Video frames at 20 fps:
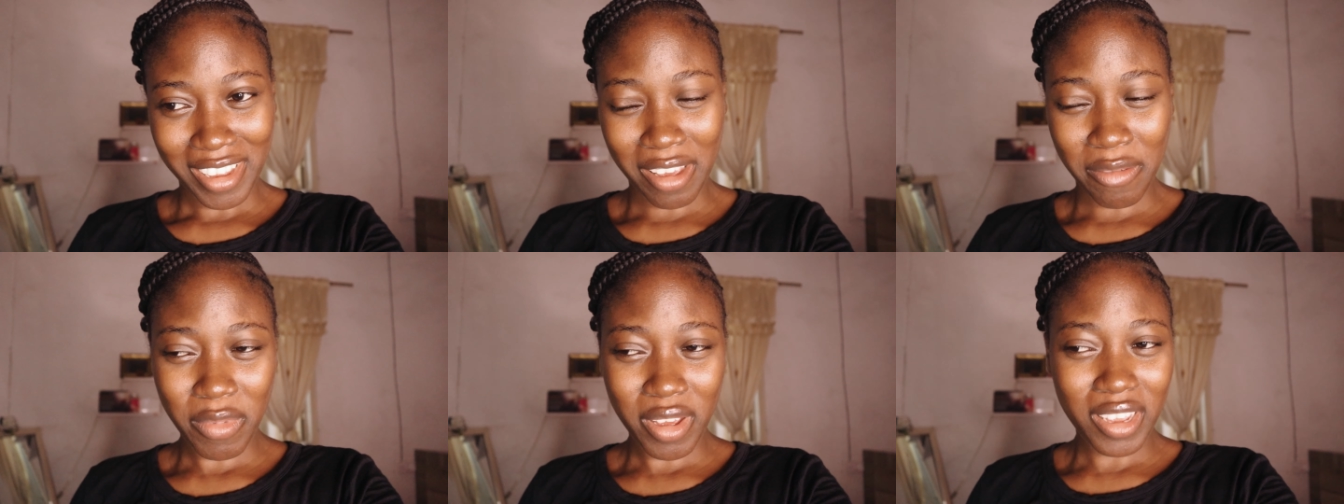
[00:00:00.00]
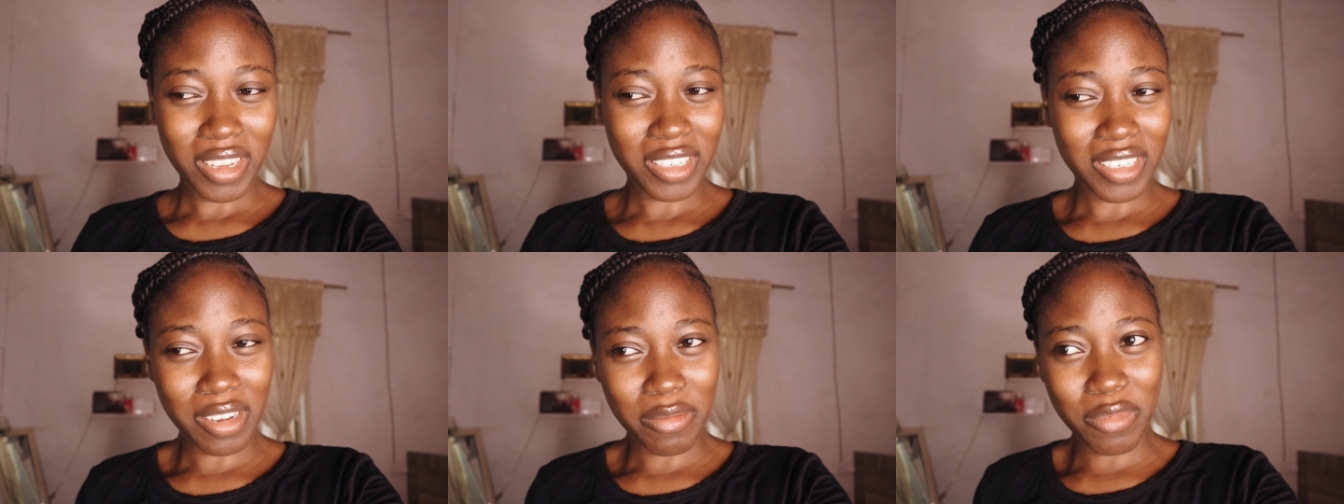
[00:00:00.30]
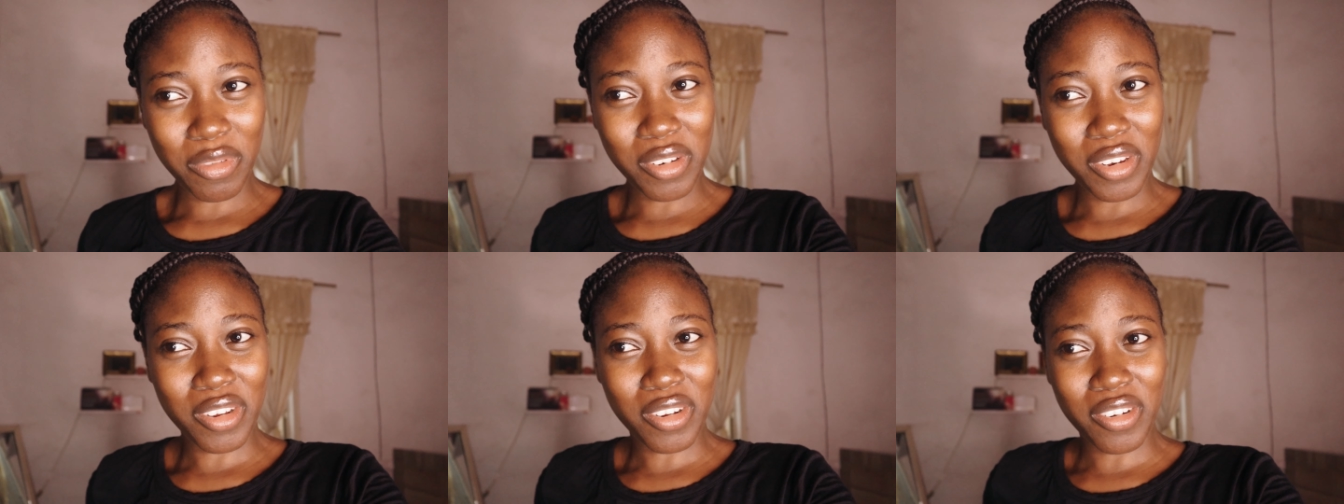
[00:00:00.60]
and my
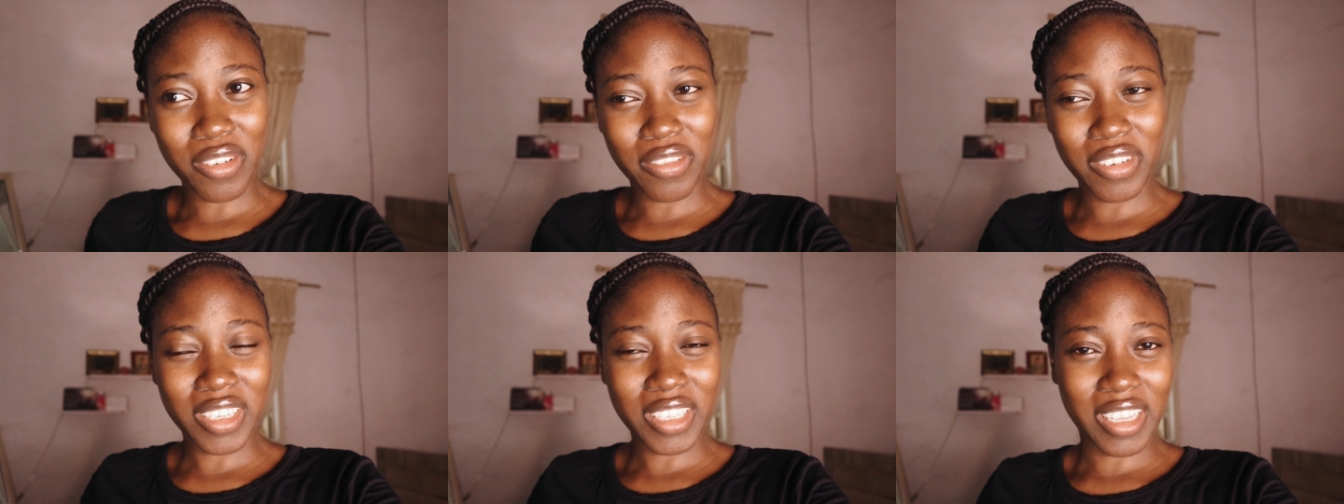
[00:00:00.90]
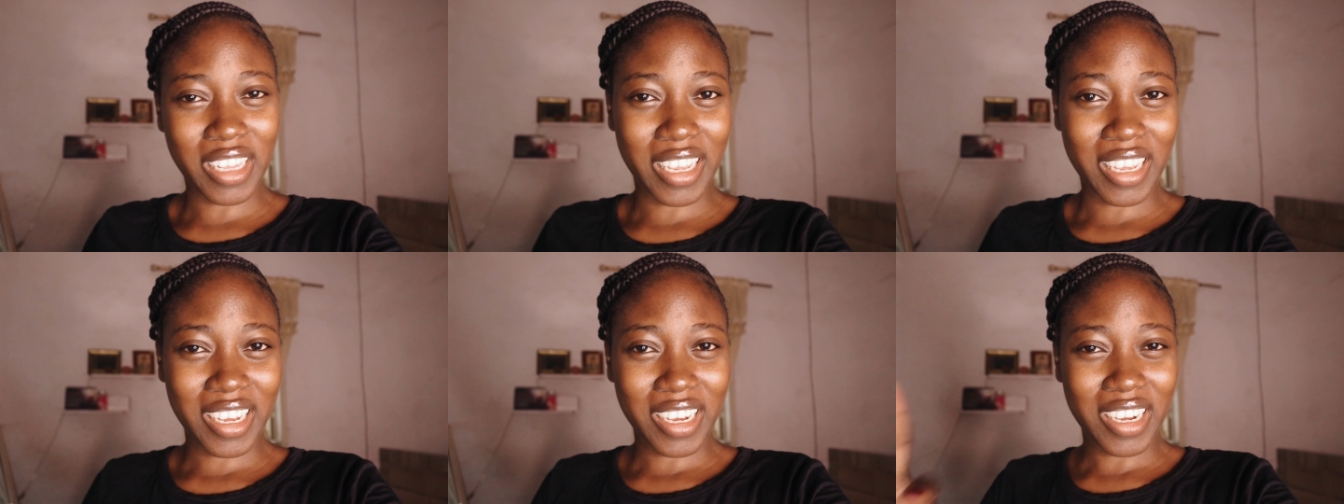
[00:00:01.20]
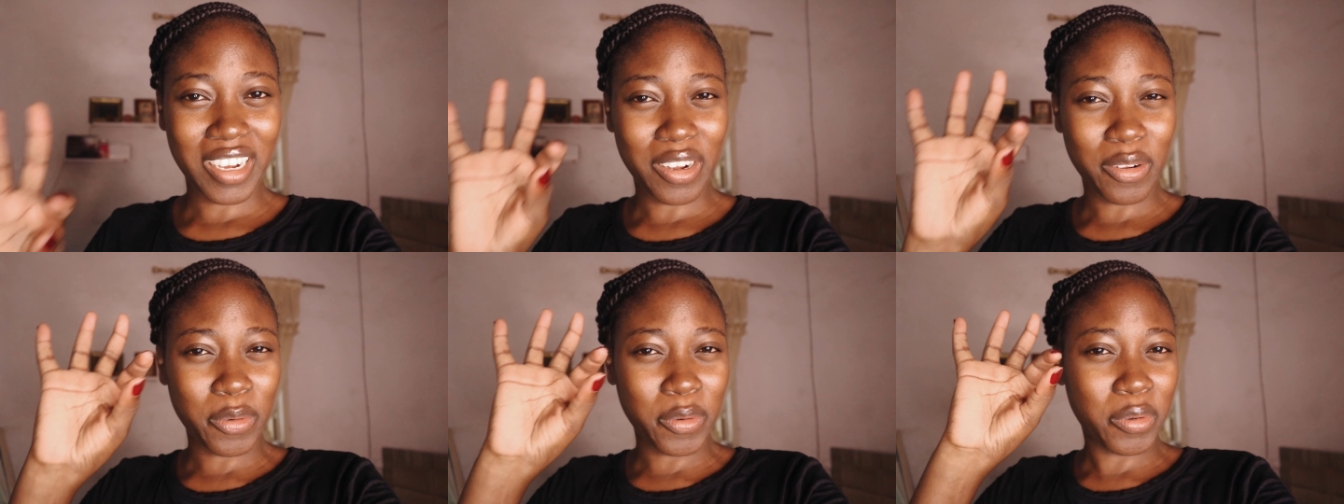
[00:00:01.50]
HM only covers like
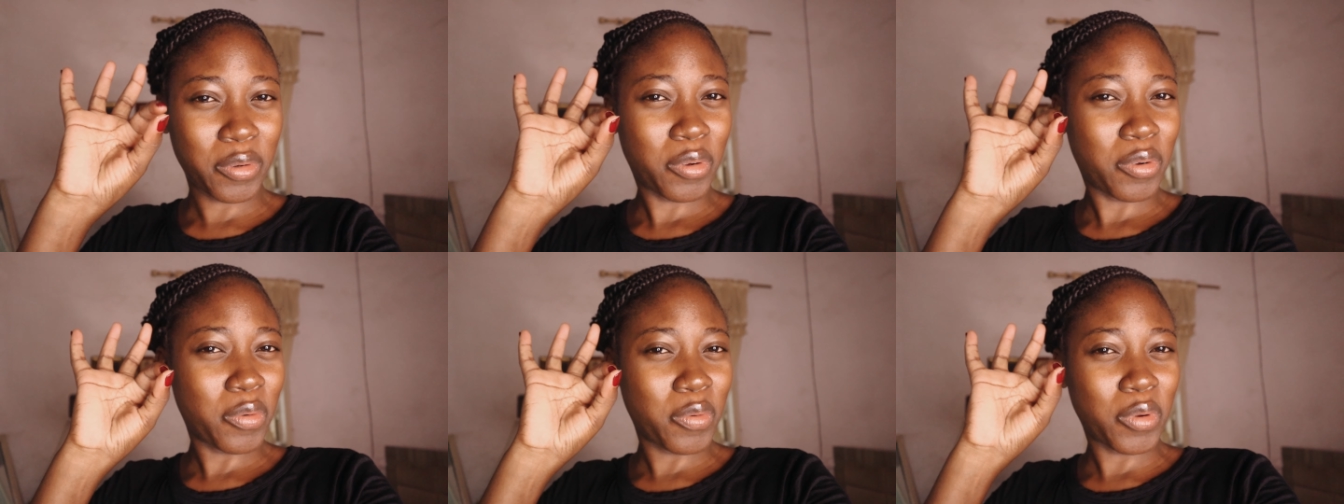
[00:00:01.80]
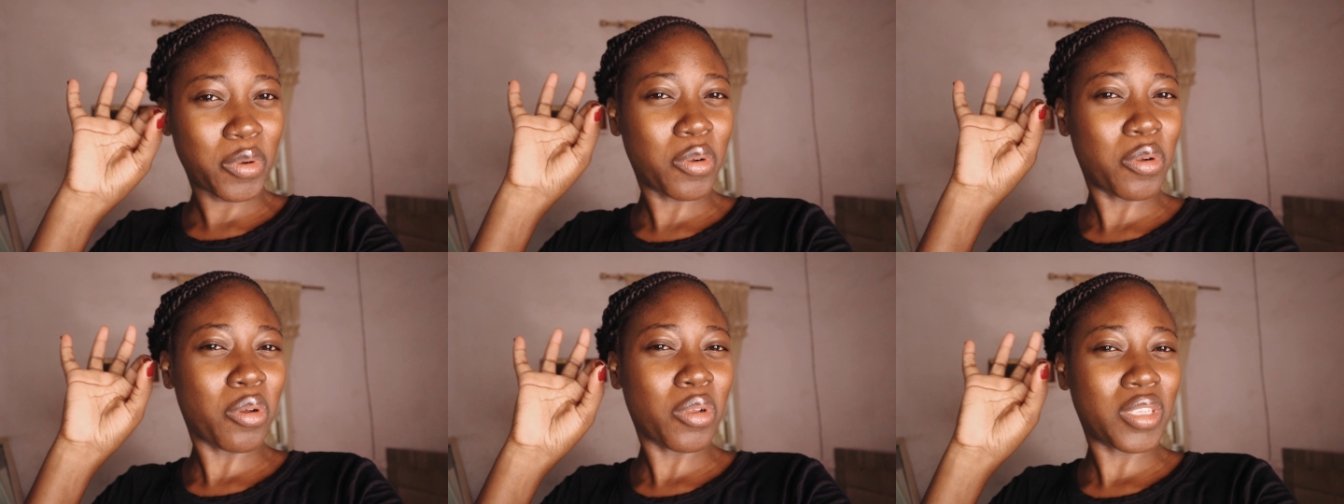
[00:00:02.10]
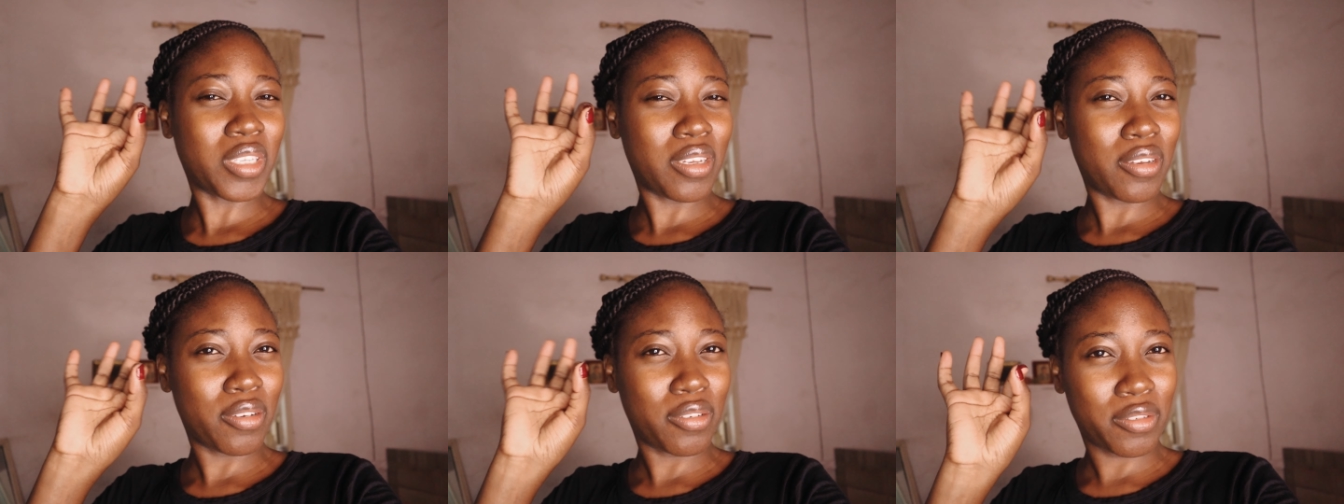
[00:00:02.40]
one,
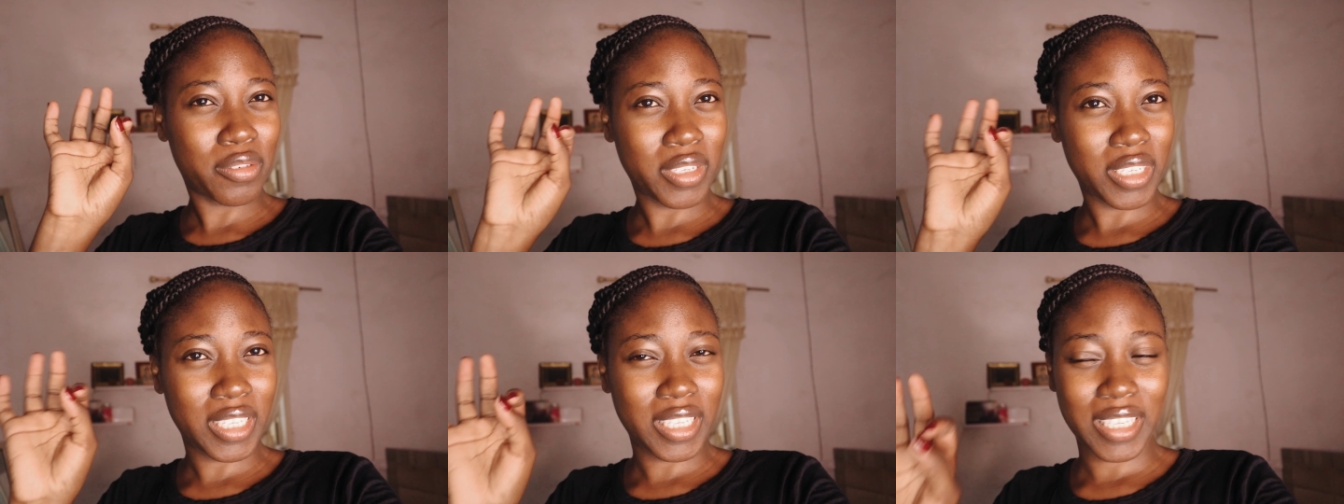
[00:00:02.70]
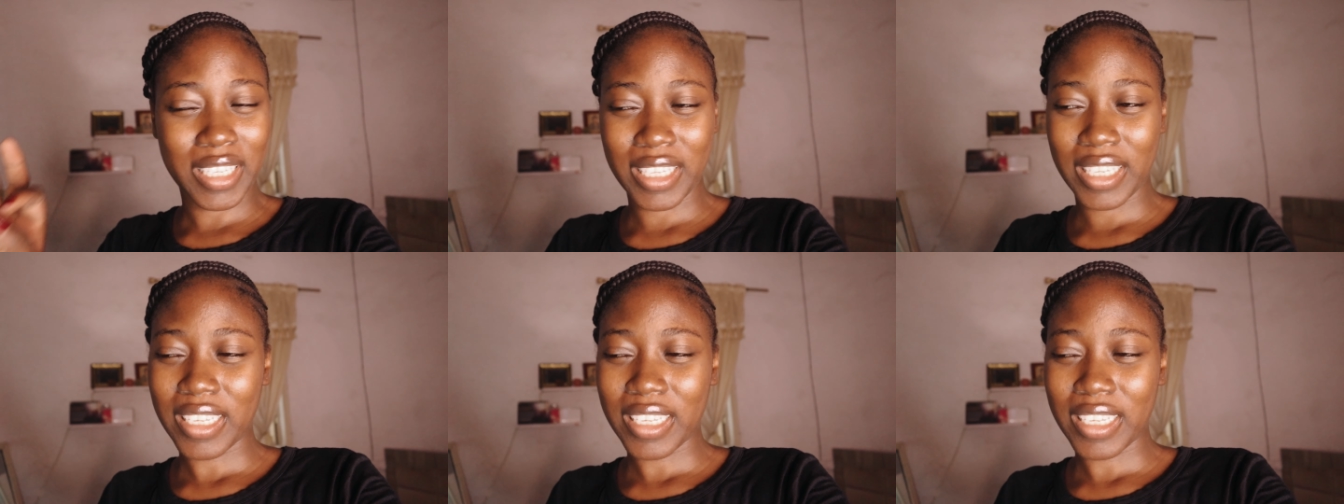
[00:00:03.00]
quarter of it.